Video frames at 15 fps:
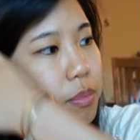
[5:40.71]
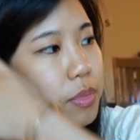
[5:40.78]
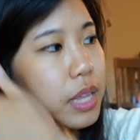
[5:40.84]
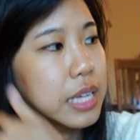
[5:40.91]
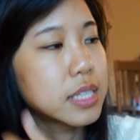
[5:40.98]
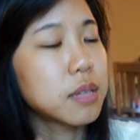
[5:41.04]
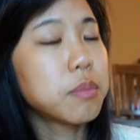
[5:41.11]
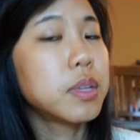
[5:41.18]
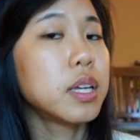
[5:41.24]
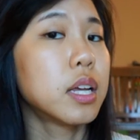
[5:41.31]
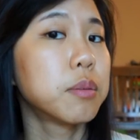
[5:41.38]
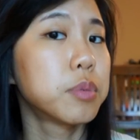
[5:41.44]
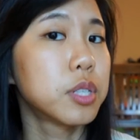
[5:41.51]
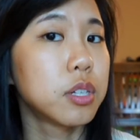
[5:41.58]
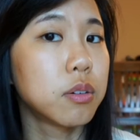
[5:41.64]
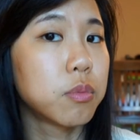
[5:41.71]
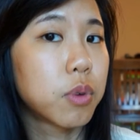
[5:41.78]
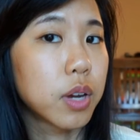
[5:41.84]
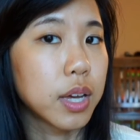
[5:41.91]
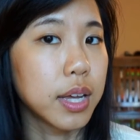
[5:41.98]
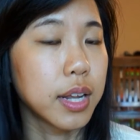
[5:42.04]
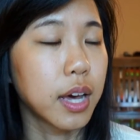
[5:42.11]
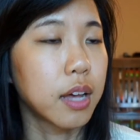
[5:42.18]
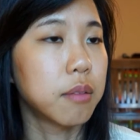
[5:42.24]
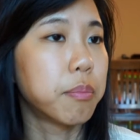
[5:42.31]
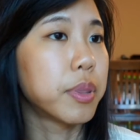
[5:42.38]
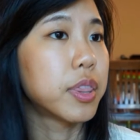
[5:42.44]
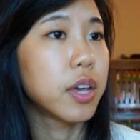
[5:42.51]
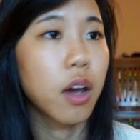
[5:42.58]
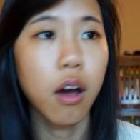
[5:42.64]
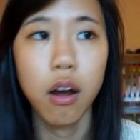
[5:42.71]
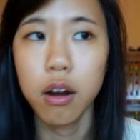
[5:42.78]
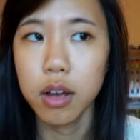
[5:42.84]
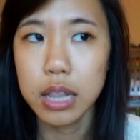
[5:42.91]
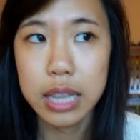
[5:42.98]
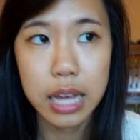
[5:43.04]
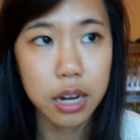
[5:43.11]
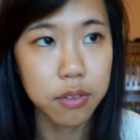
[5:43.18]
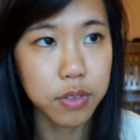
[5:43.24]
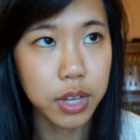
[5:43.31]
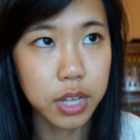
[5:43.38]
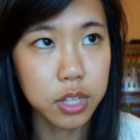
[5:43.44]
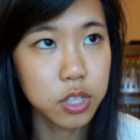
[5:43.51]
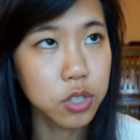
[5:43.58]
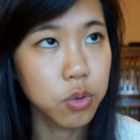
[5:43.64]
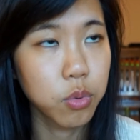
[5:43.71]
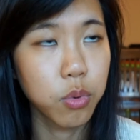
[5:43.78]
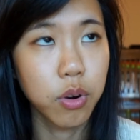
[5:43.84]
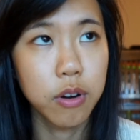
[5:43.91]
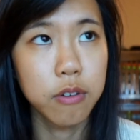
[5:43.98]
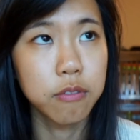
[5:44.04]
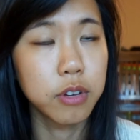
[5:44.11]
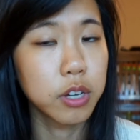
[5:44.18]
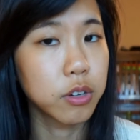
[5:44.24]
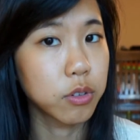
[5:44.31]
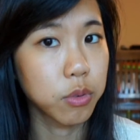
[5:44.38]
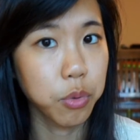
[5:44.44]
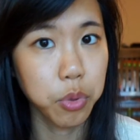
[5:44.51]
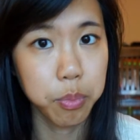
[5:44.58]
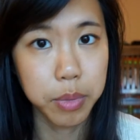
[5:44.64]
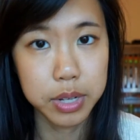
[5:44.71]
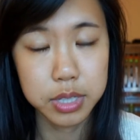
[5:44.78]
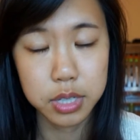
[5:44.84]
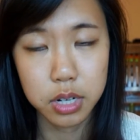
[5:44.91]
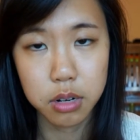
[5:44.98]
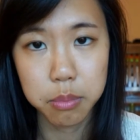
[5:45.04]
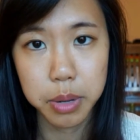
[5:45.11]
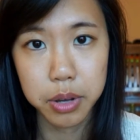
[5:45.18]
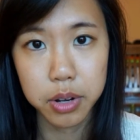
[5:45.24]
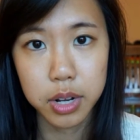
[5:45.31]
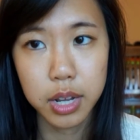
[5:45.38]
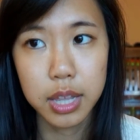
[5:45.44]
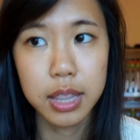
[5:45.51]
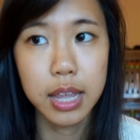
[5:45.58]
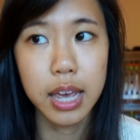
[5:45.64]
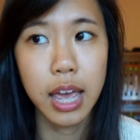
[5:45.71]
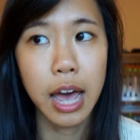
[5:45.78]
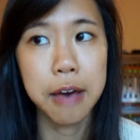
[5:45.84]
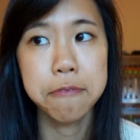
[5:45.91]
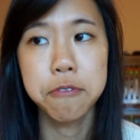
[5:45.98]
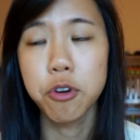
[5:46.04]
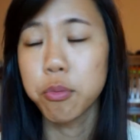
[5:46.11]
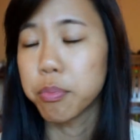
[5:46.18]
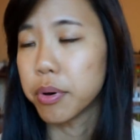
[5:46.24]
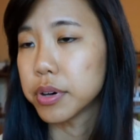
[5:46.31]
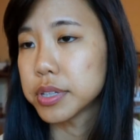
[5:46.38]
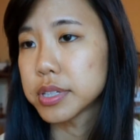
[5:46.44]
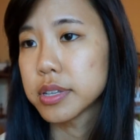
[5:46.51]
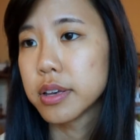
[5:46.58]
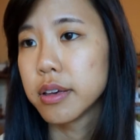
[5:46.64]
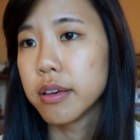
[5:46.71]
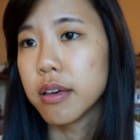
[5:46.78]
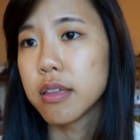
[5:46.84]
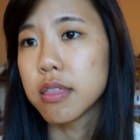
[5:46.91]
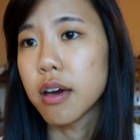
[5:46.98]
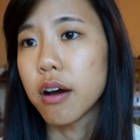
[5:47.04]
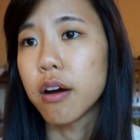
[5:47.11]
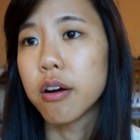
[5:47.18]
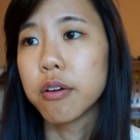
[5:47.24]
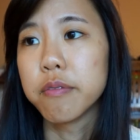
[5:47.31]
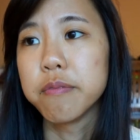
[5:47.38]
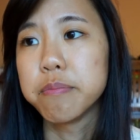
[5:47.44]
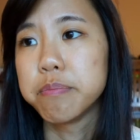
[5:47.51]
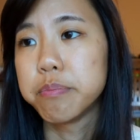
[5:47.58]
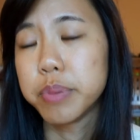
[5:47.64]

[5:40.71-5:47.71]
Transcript: That's something I'm still working on, but there are a lot of kids who are very growth mindset about it, and they have notebooks that are